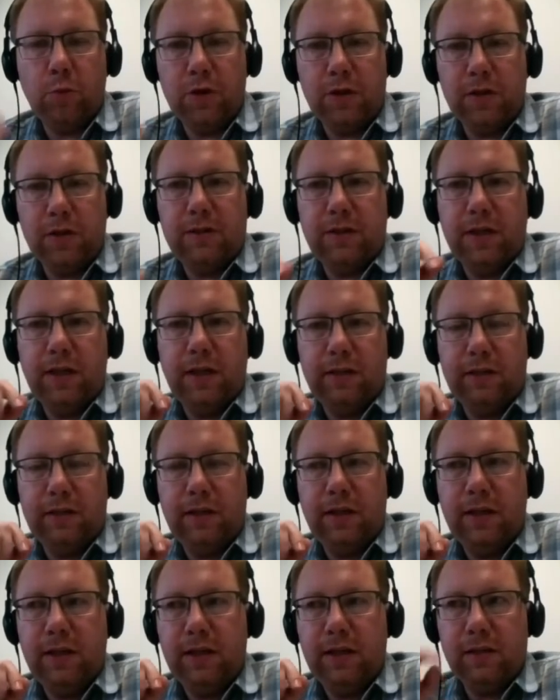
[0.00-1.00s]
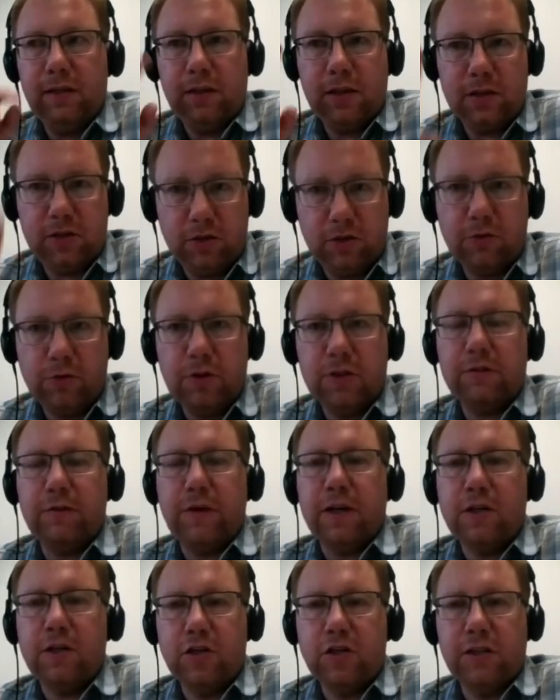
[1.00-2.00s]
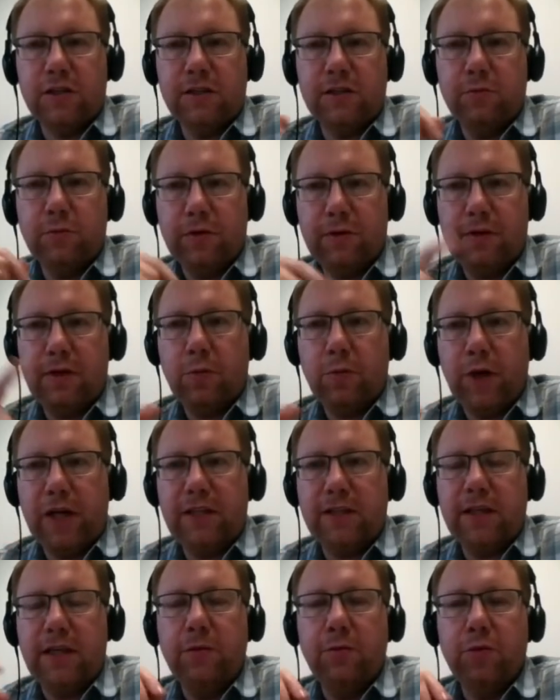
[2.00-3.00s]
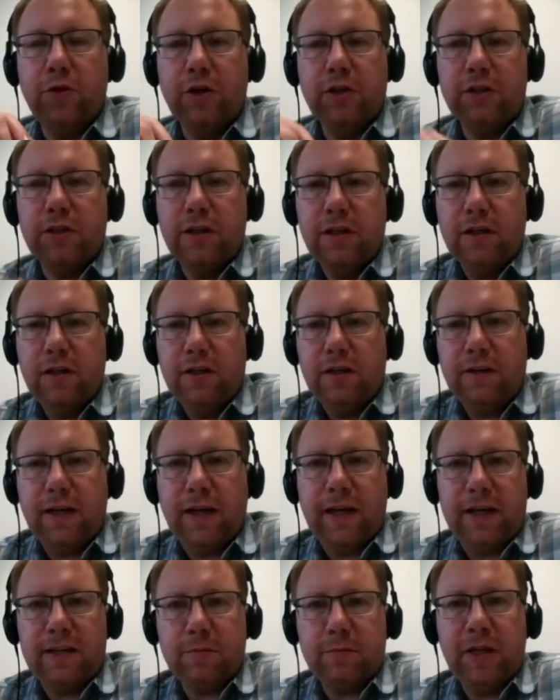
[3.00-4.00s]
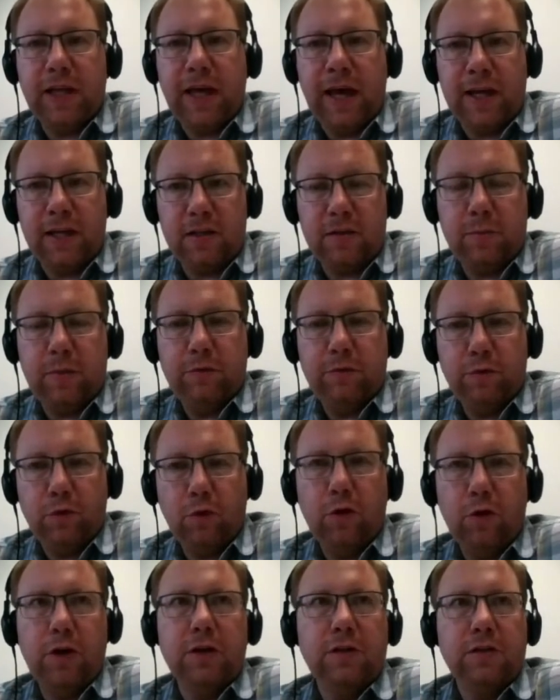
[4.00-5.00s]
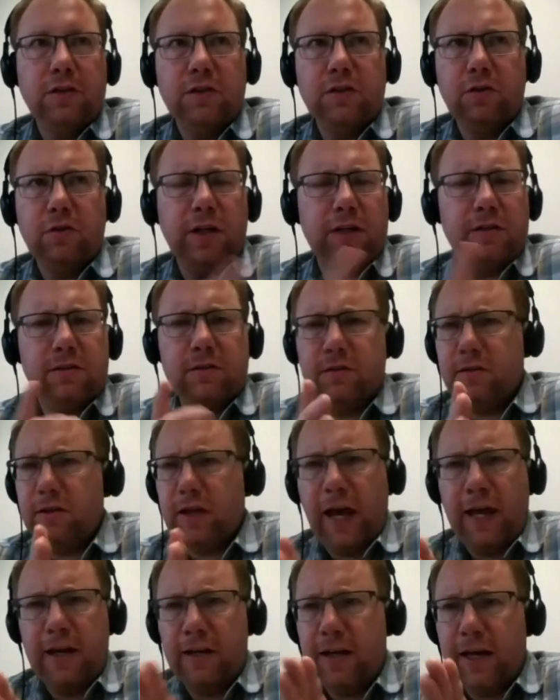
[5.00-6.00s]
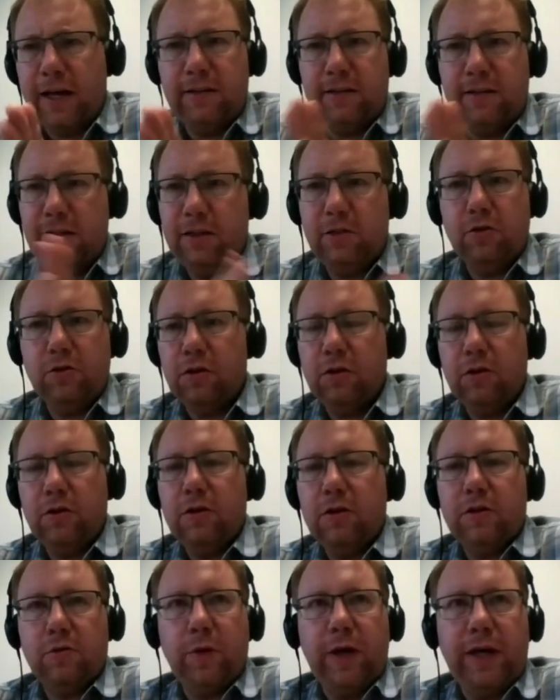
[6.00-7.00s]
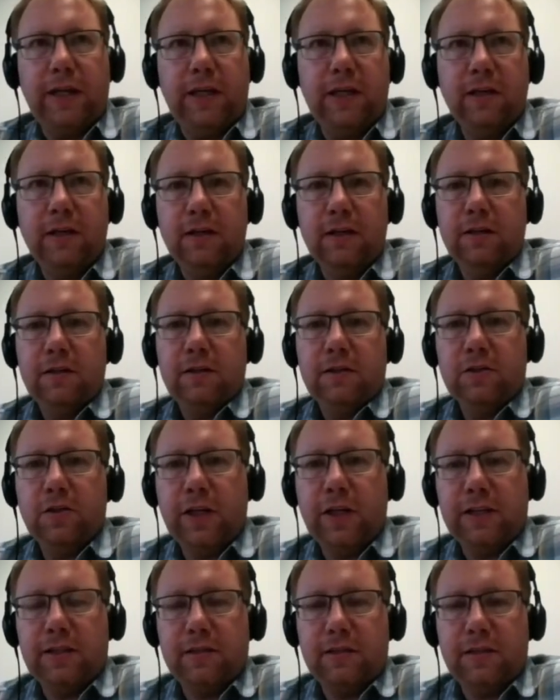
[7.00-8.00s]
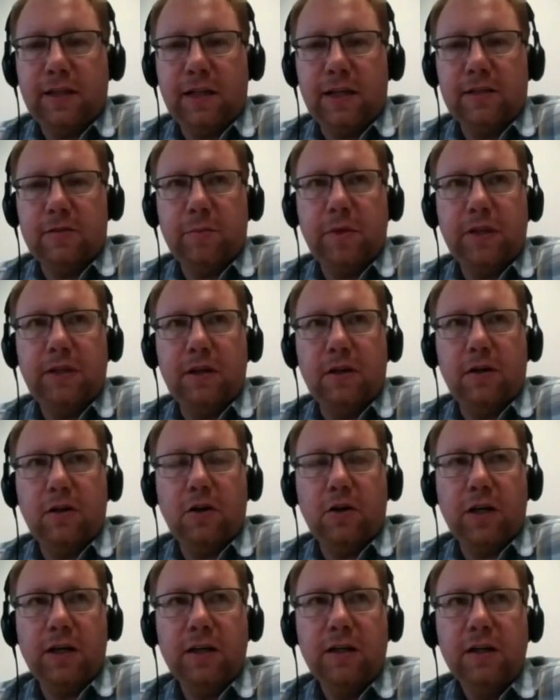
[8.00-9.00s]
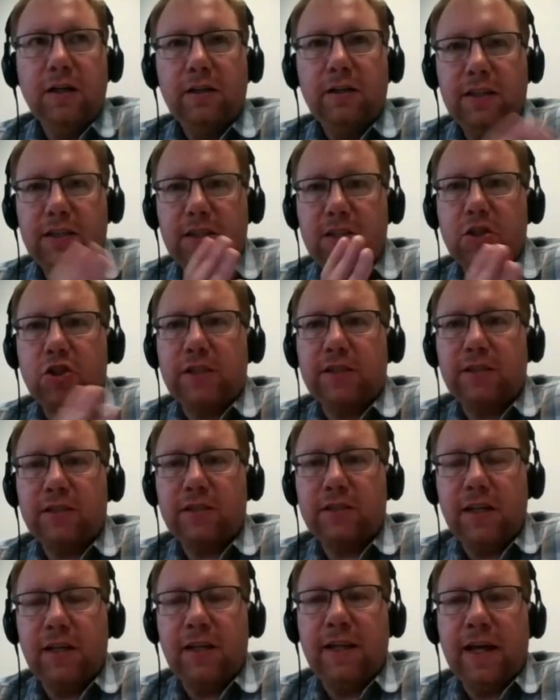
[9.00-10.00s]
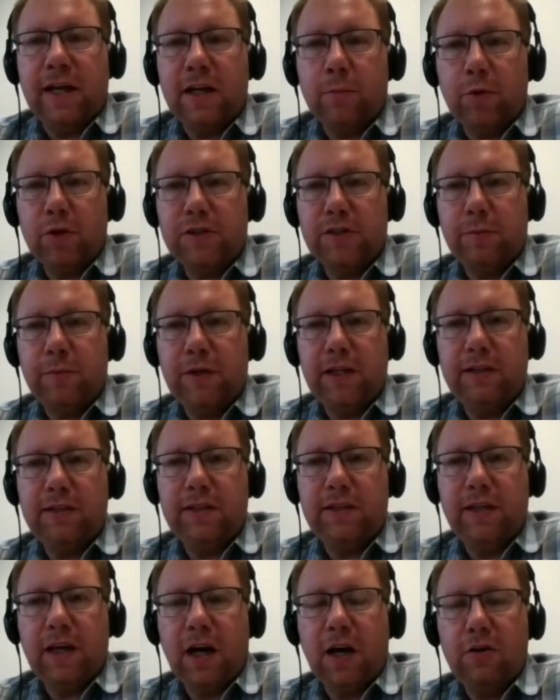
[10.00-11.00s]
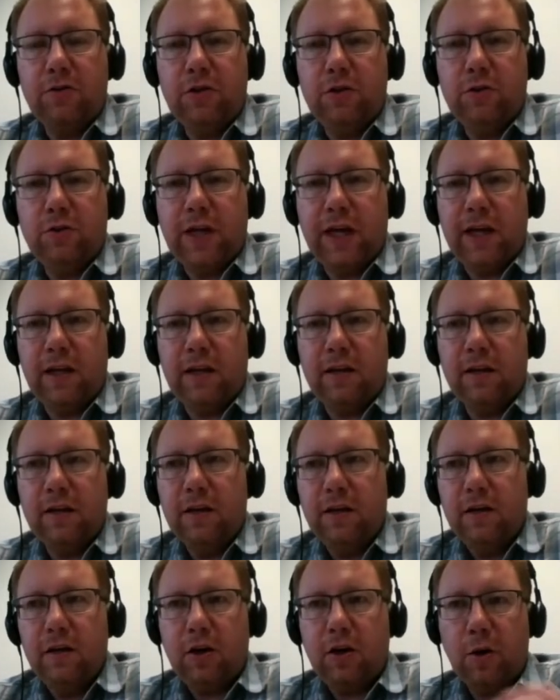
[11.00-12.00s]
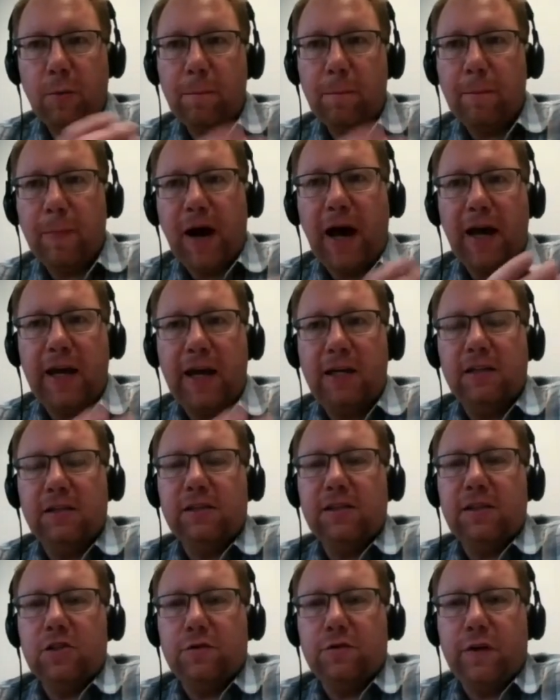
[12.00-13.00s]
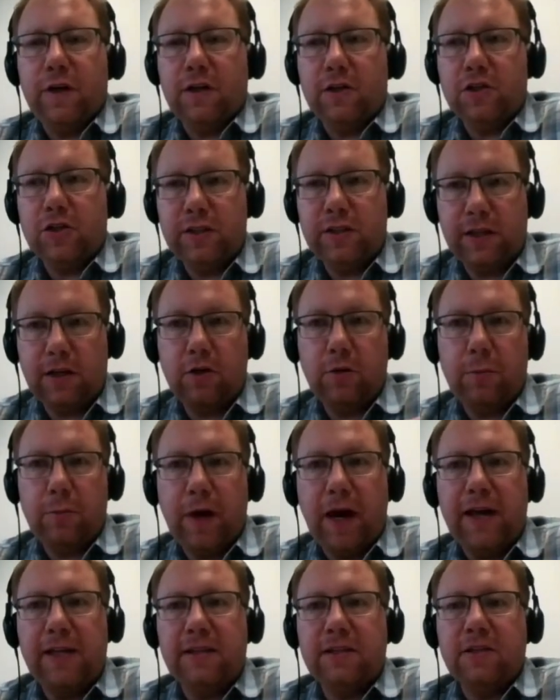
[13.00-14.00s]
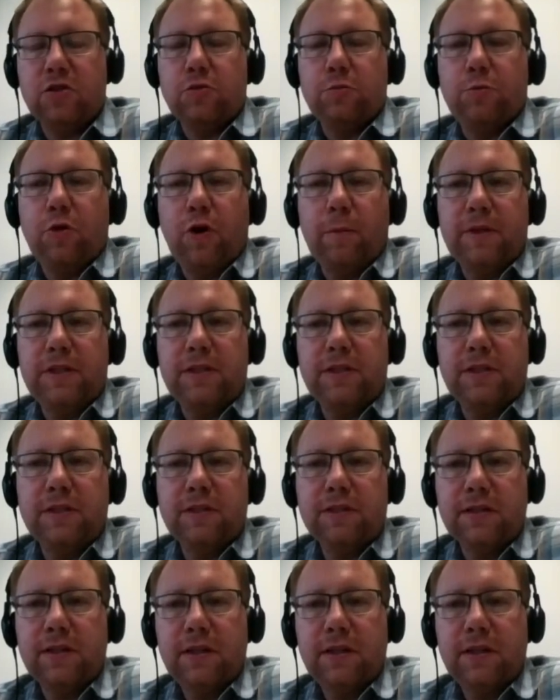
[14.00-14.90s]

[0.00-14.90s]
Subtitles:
the asynchronous functions with the await keyword, that has been added before. So that's either 19 or 20. So that has been there longer. This is just another possibility how you can combine such functions and combine such promises